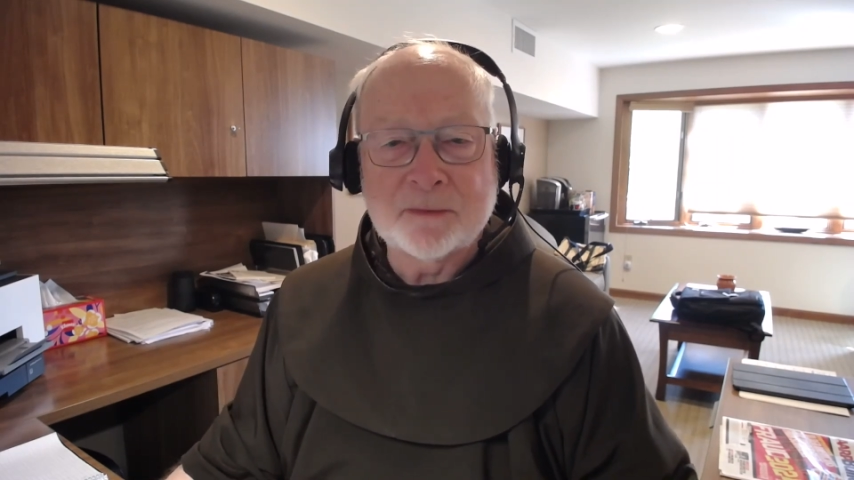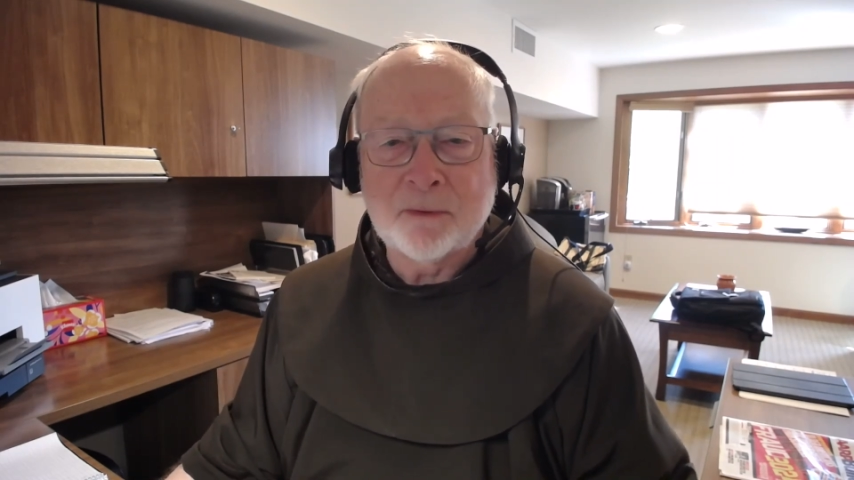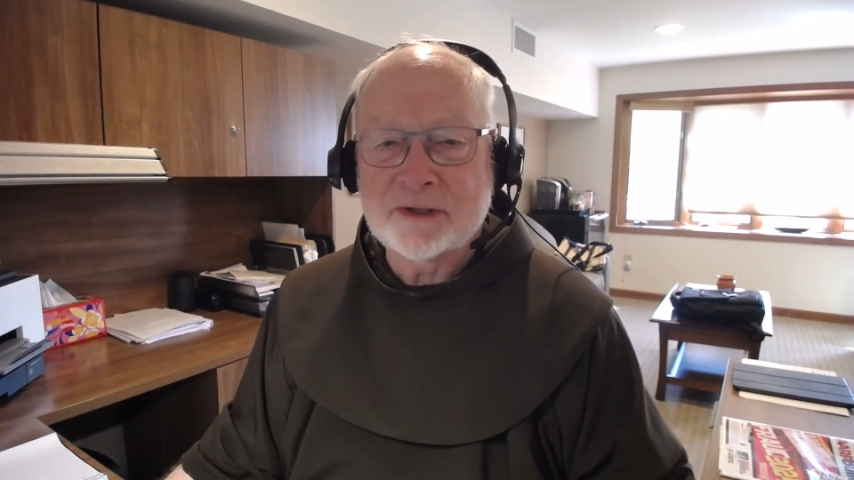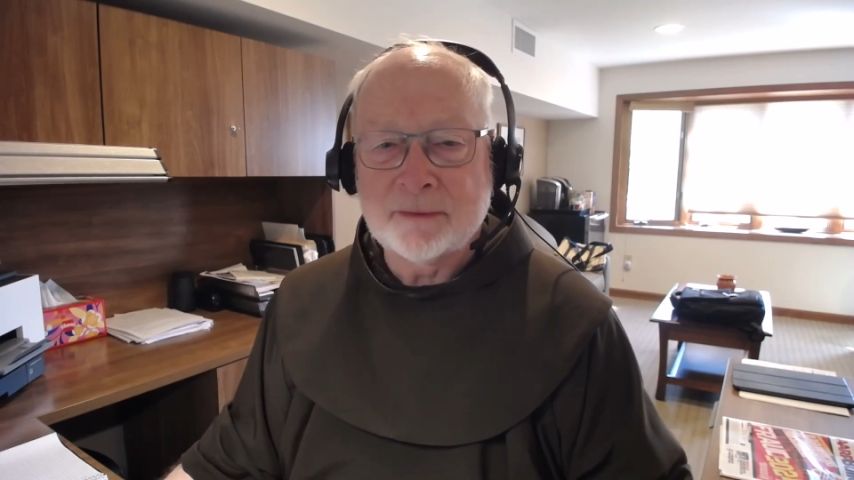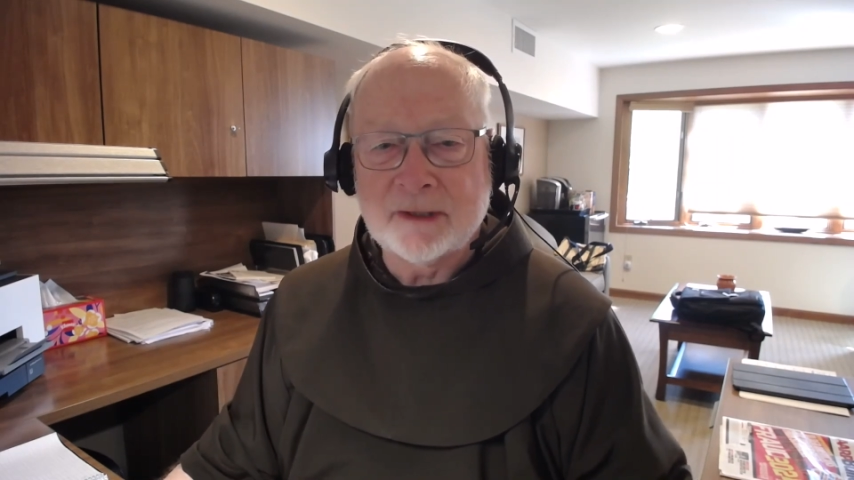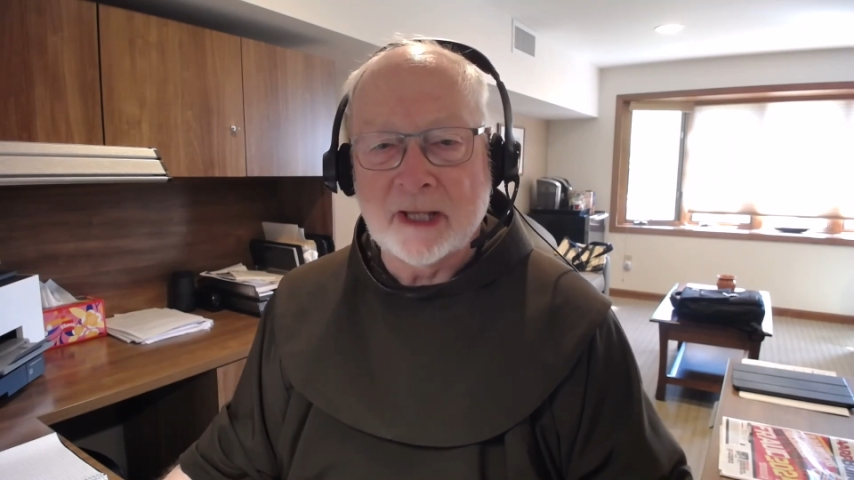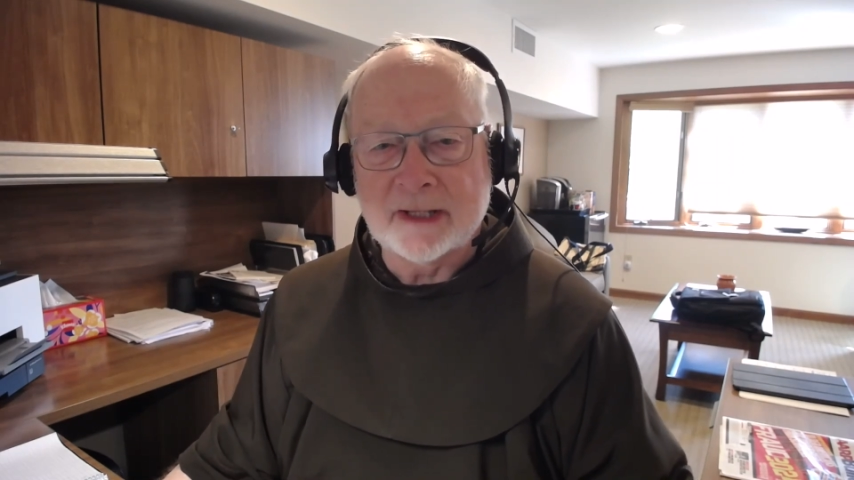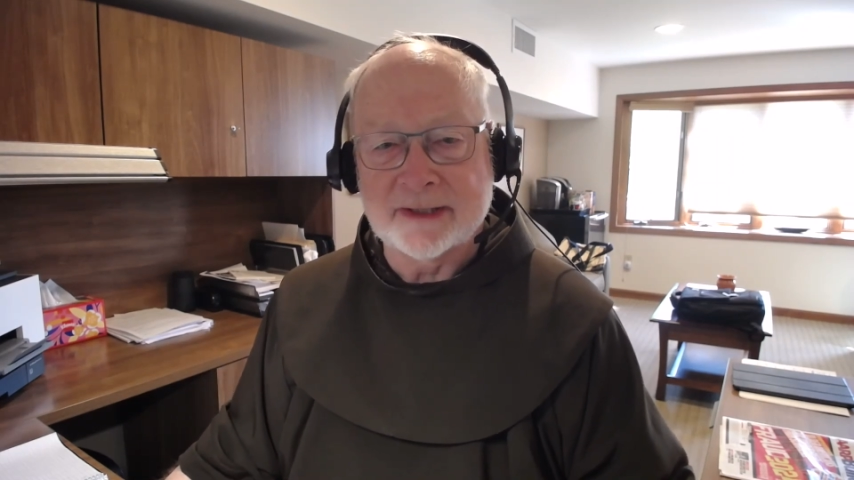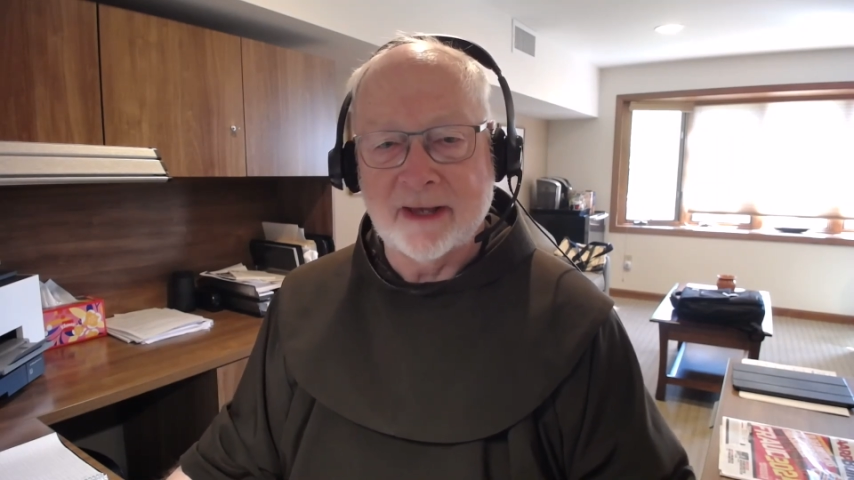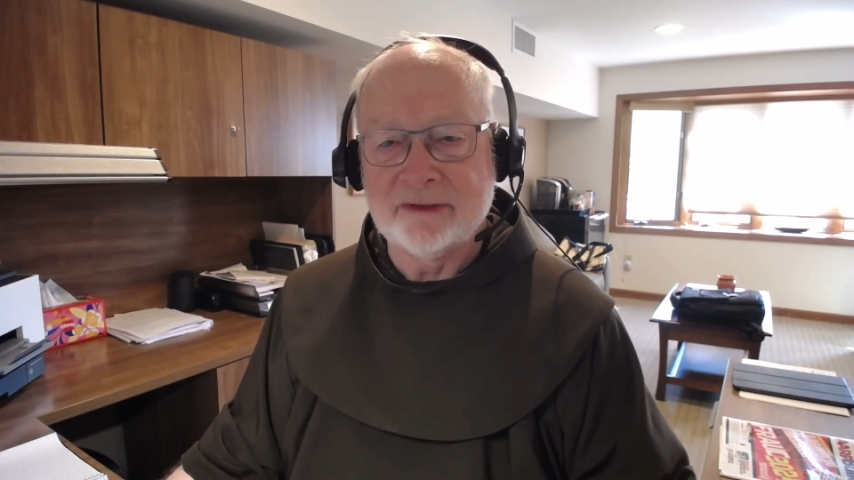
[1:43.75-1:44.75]
supposed to be
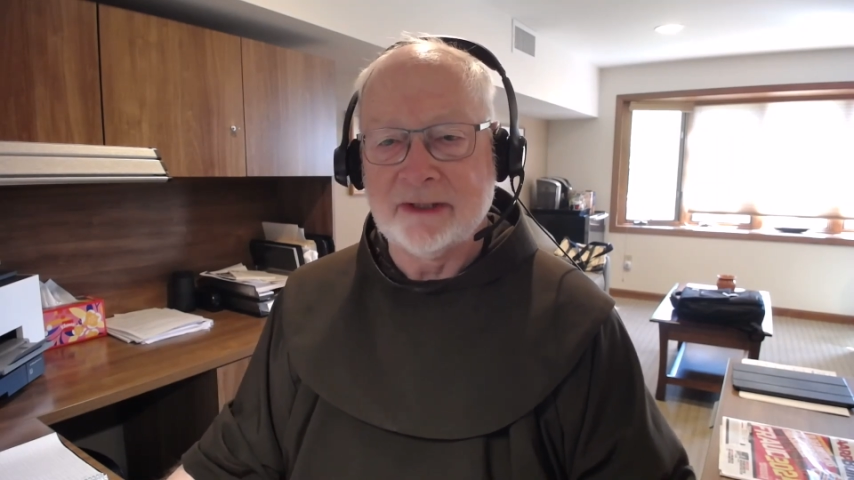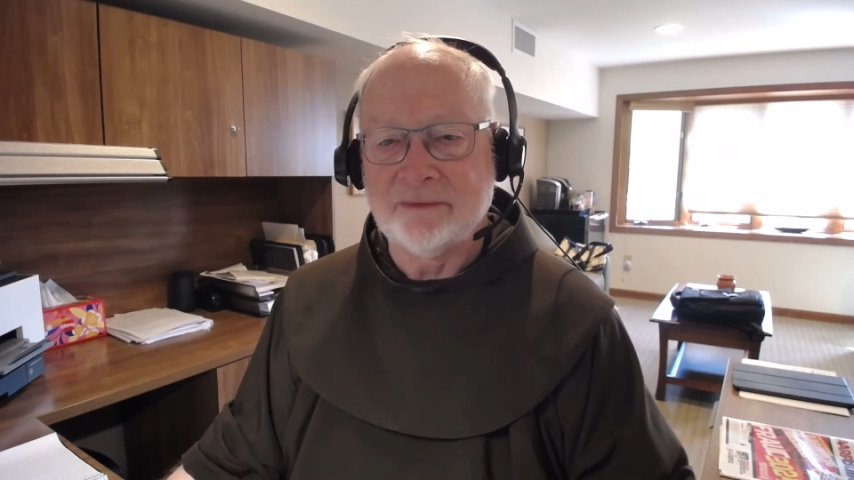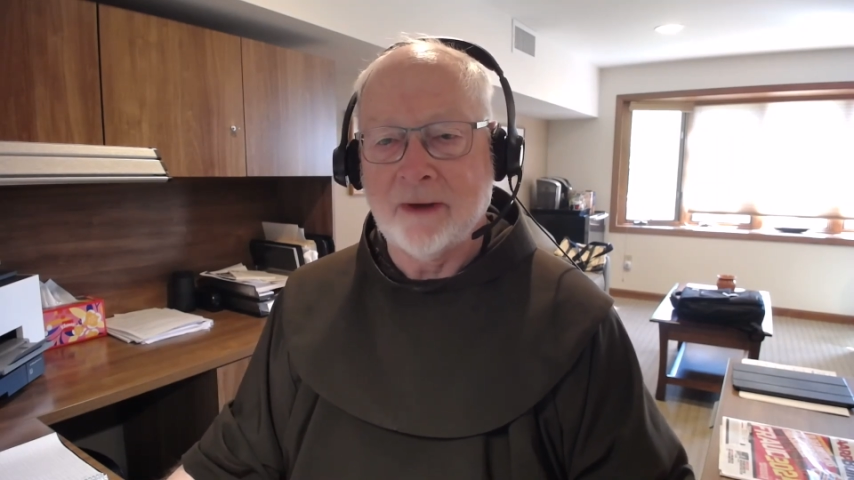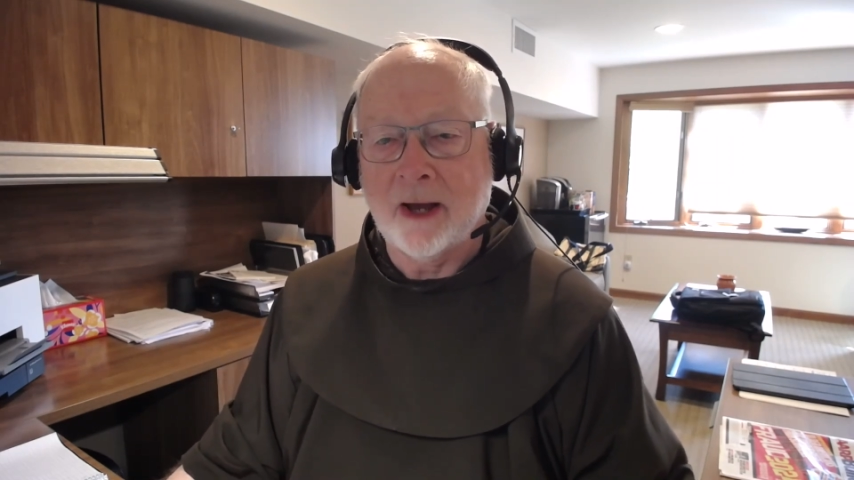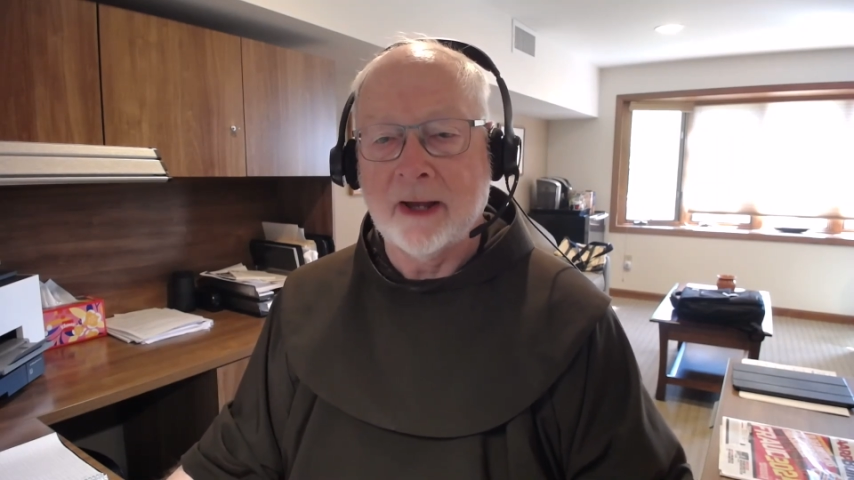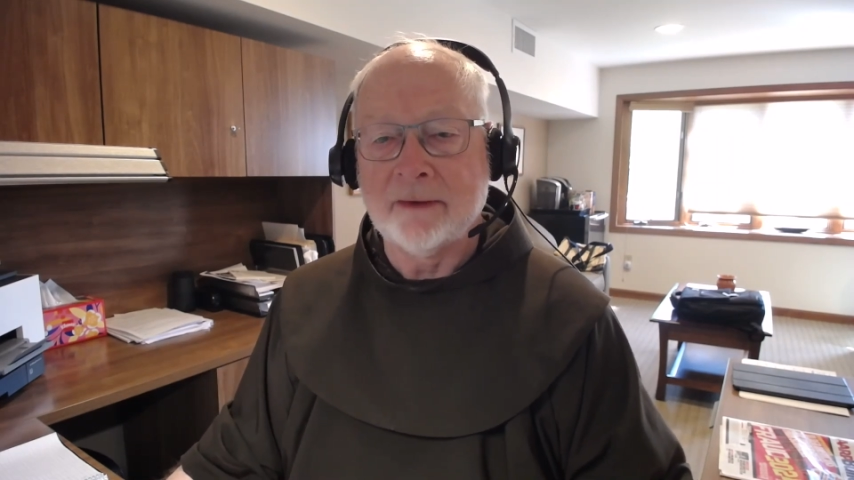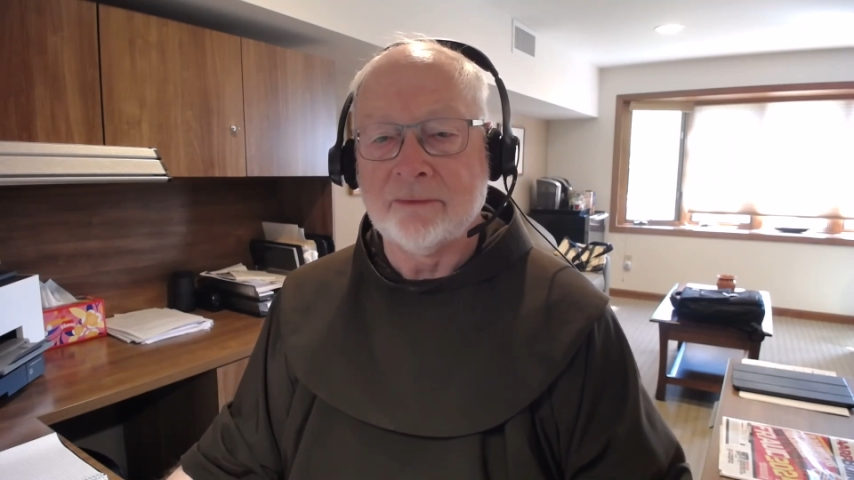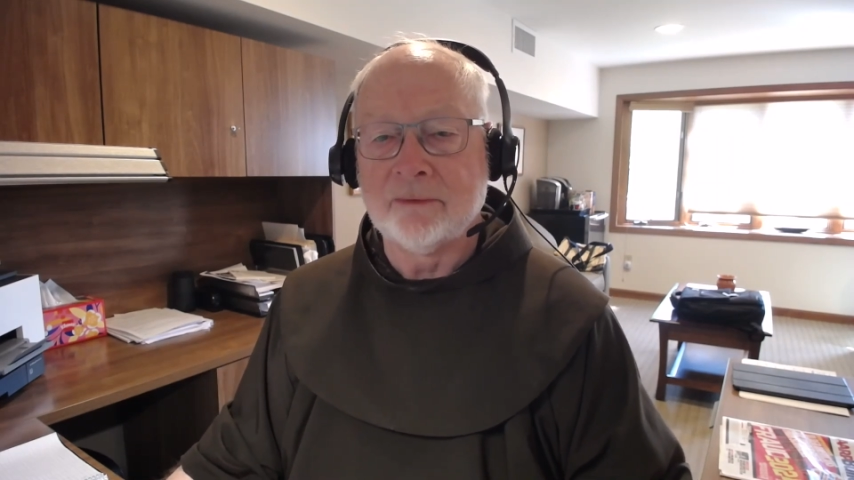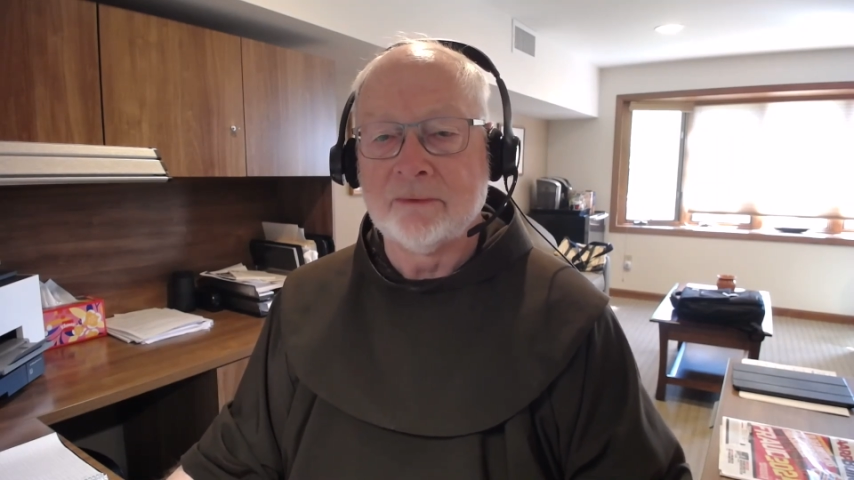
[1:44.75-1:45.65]
like 75